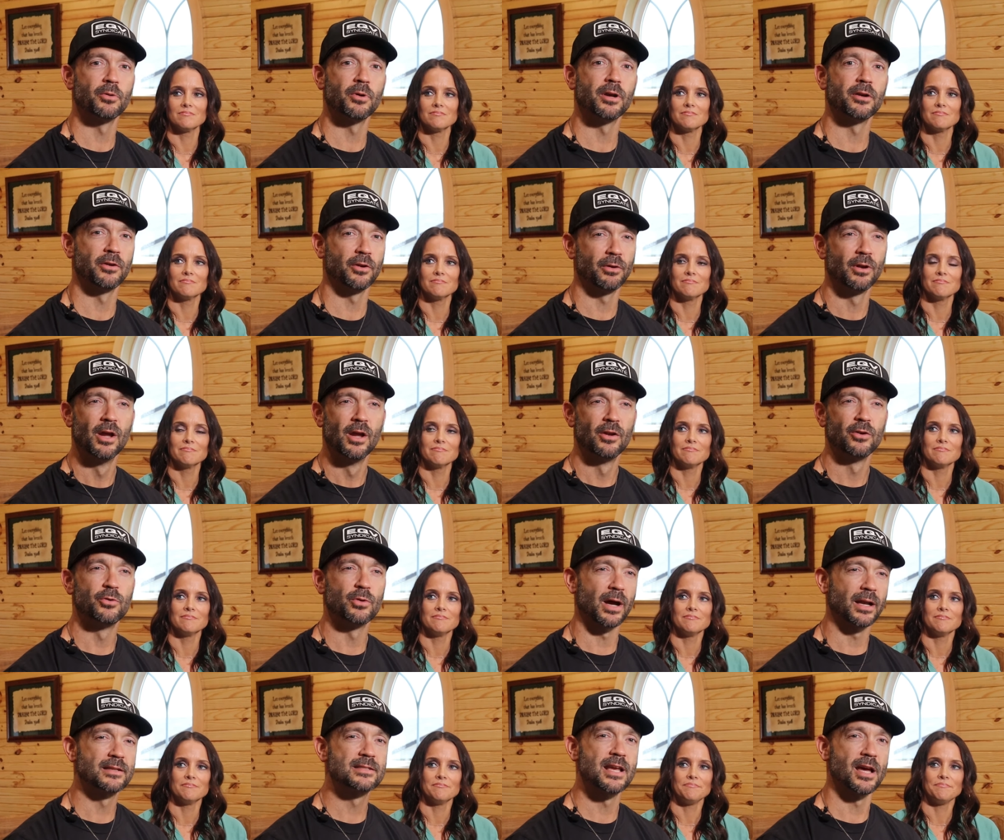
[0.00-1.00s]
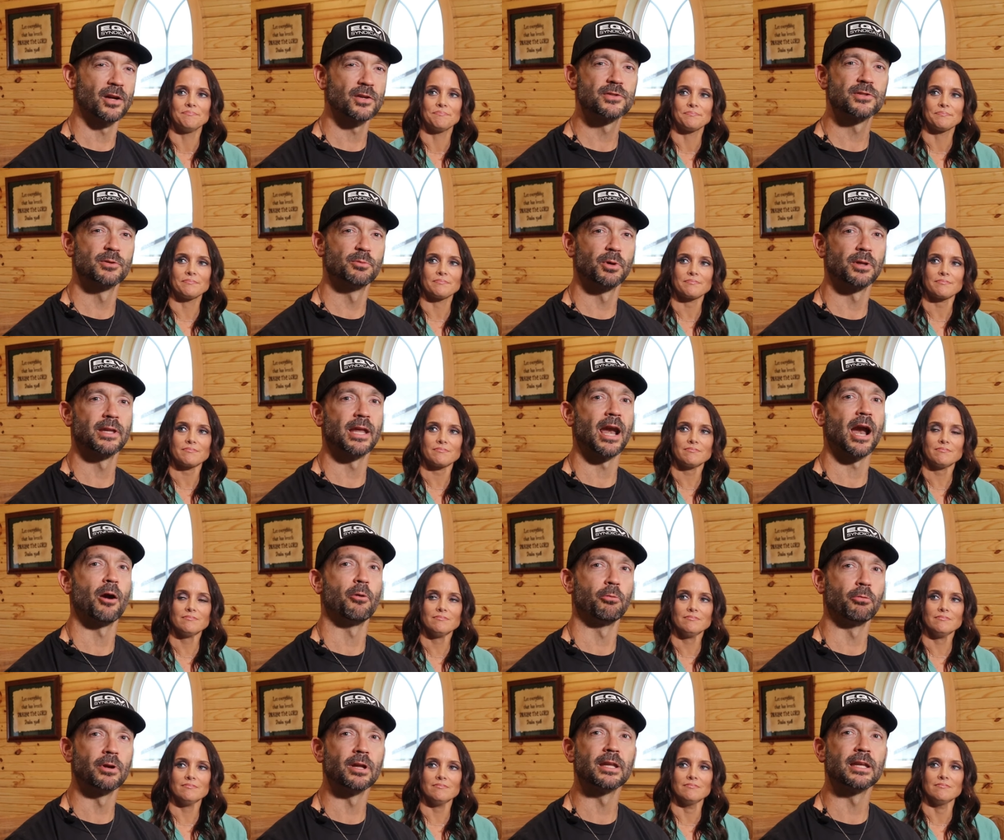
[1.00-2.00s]
Speaker 1: Do I, do, do I tell someone that I
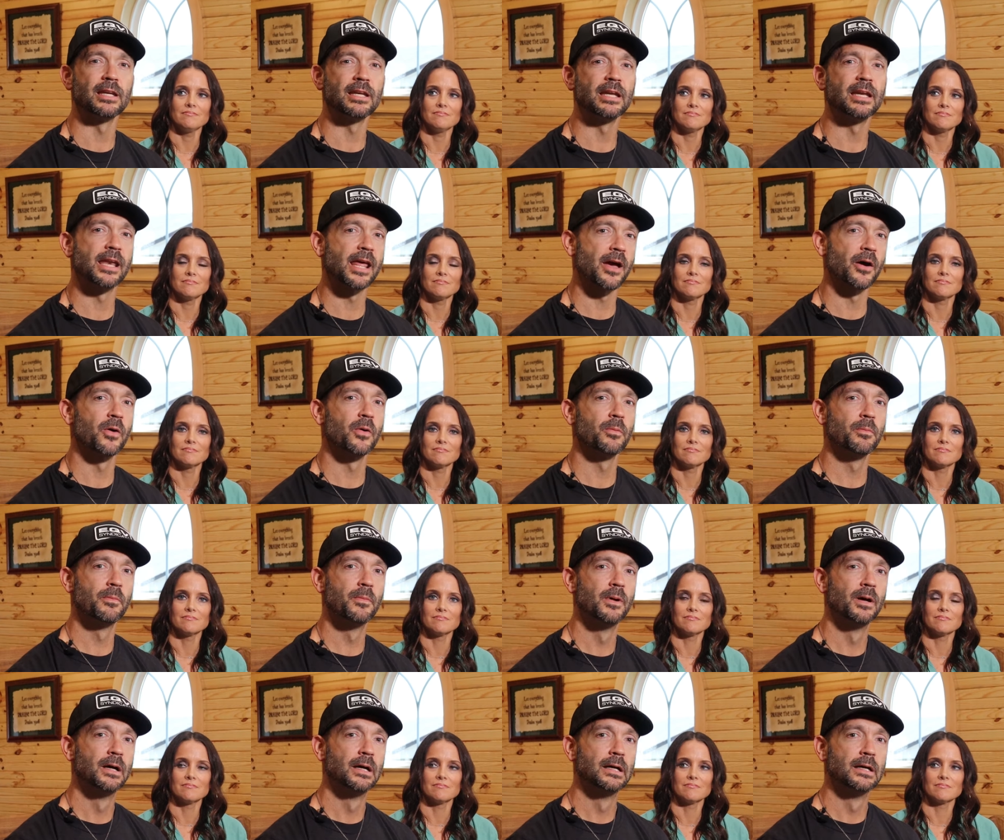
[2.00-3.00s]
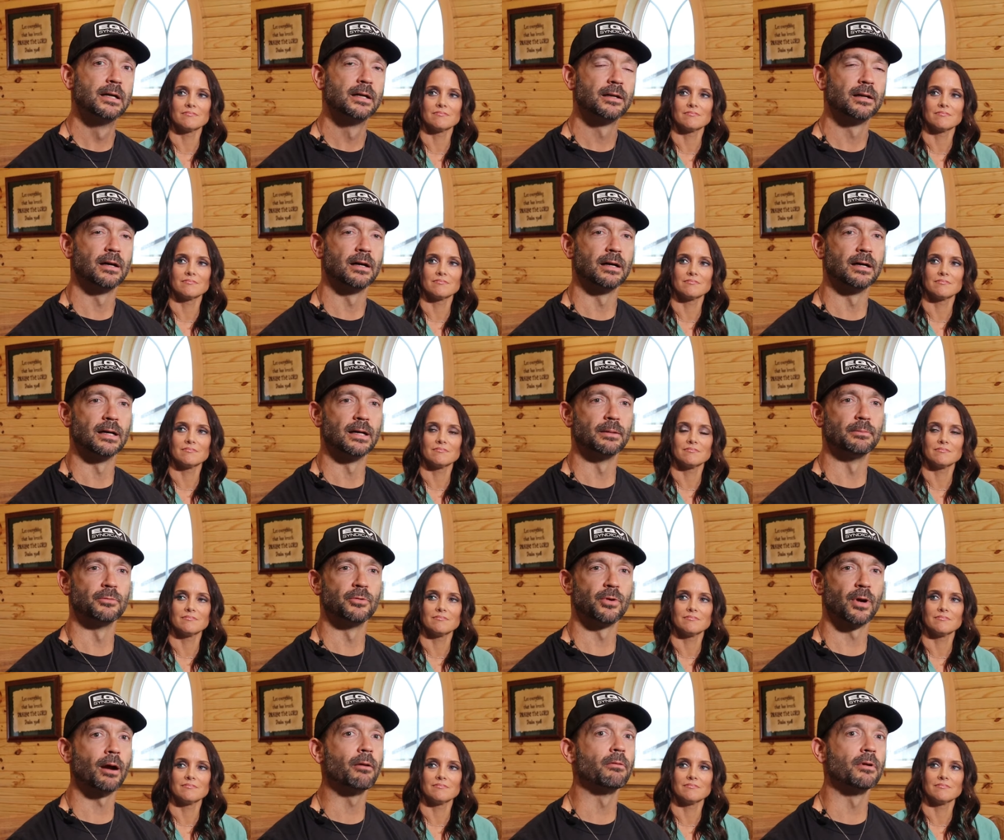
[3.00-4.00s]
really need help?
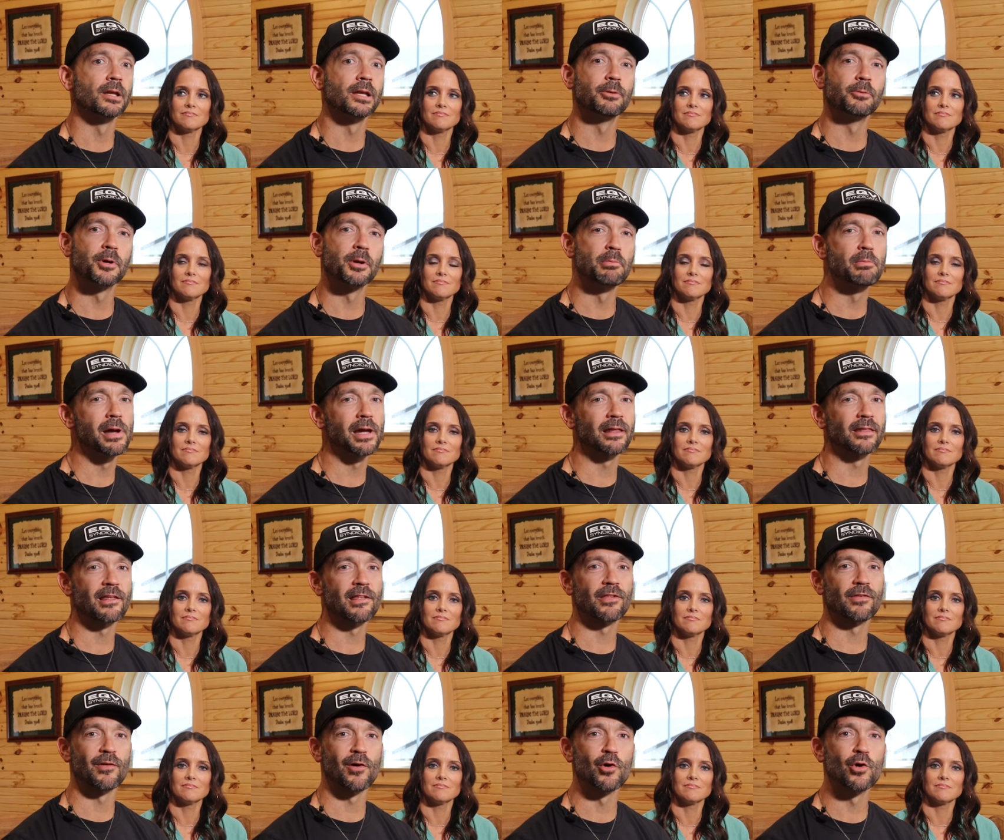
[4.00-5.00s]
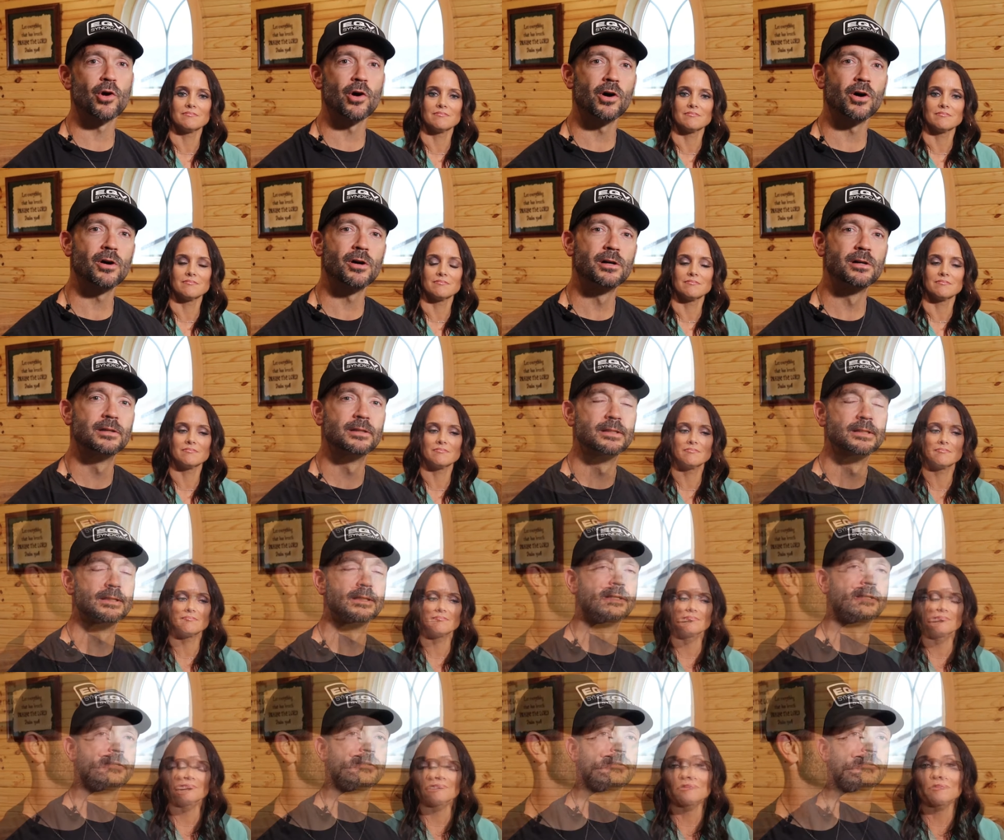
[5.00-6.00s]
Um, do I really want to make this phone call?
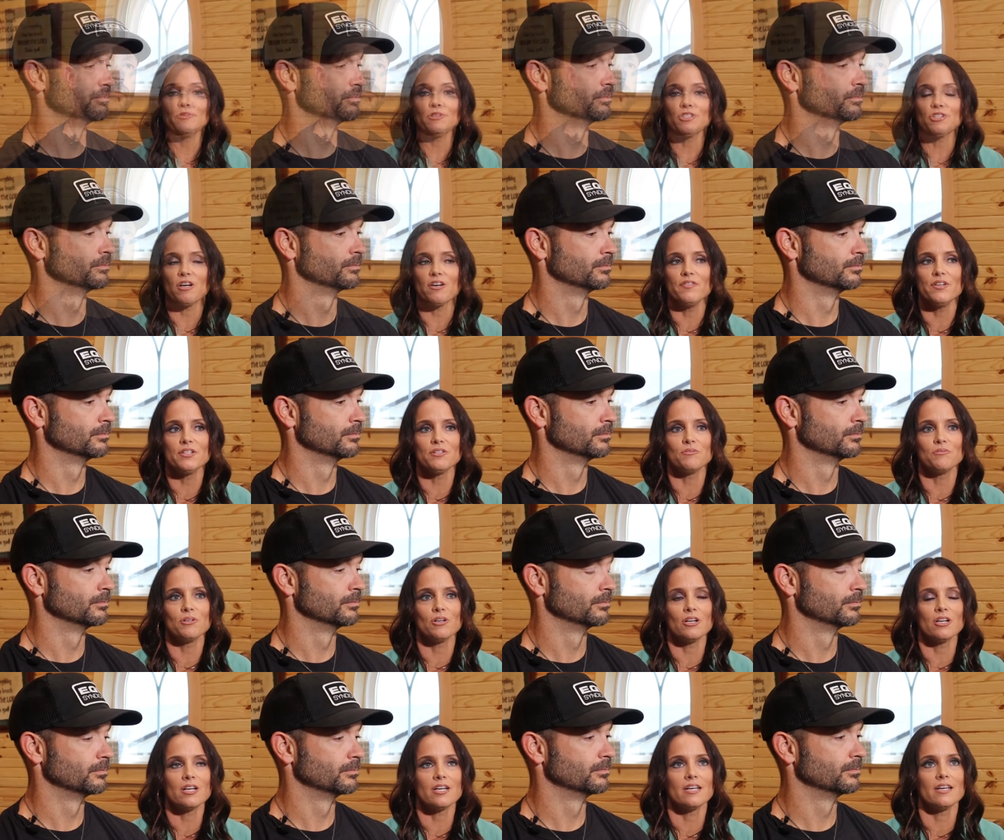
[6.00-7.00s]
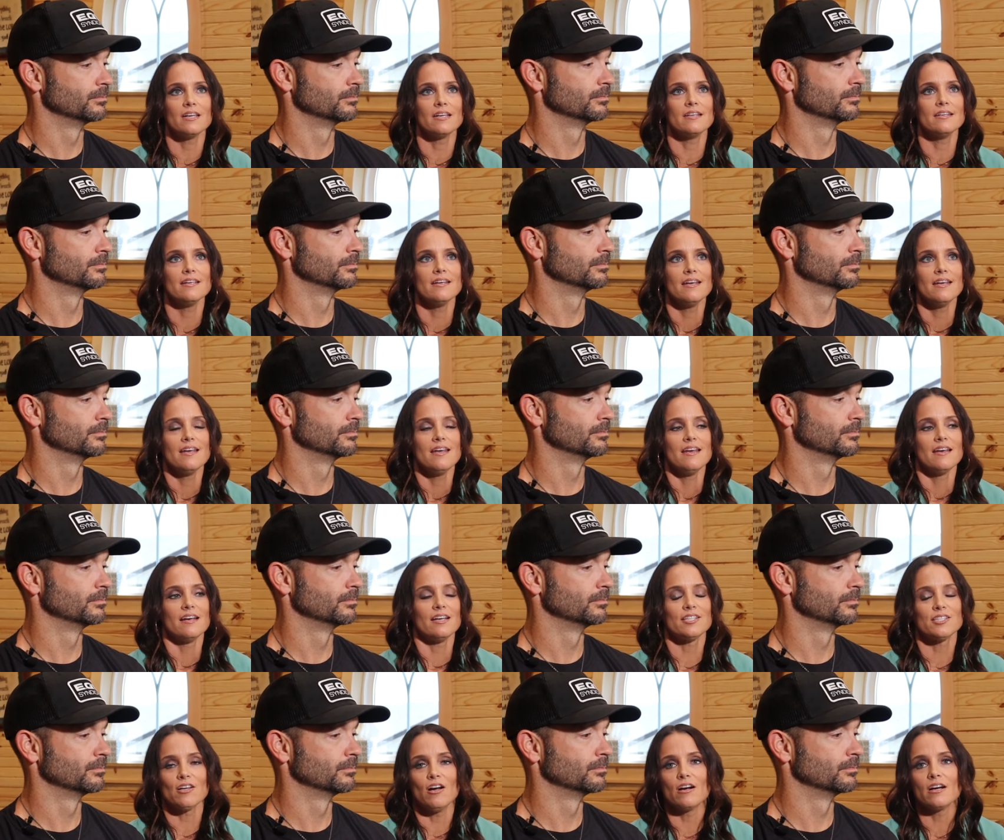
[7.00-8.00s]
Speaker 2: I remember driving to work and
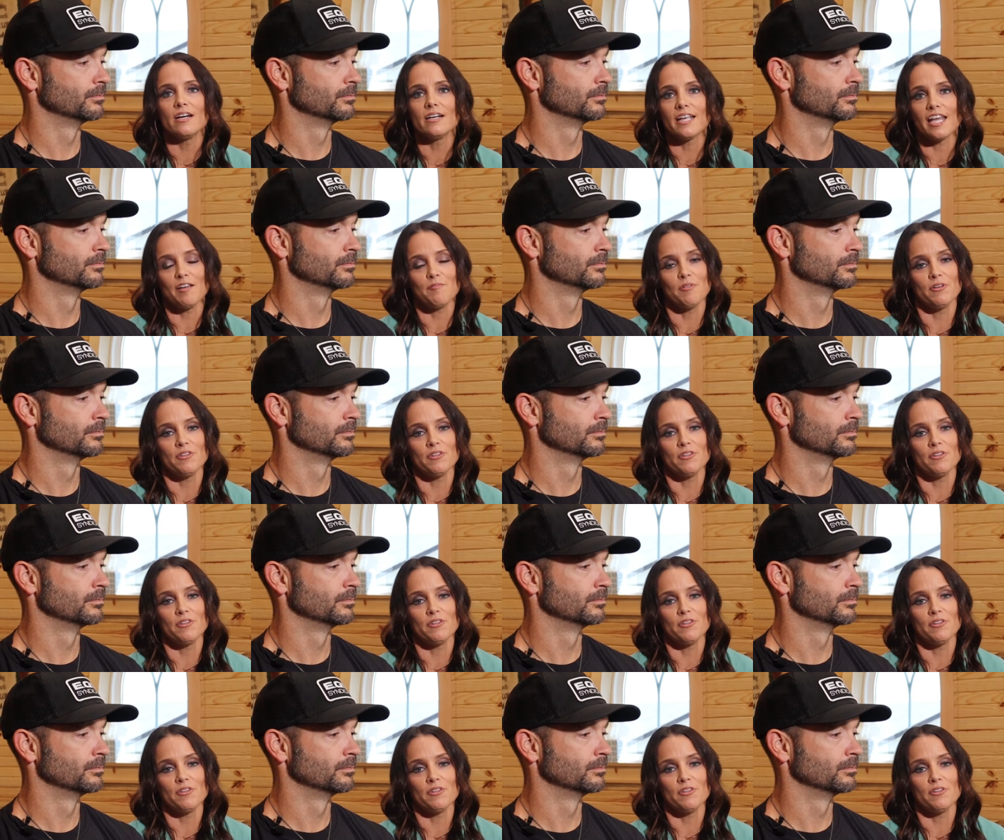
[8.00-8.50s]
a song had came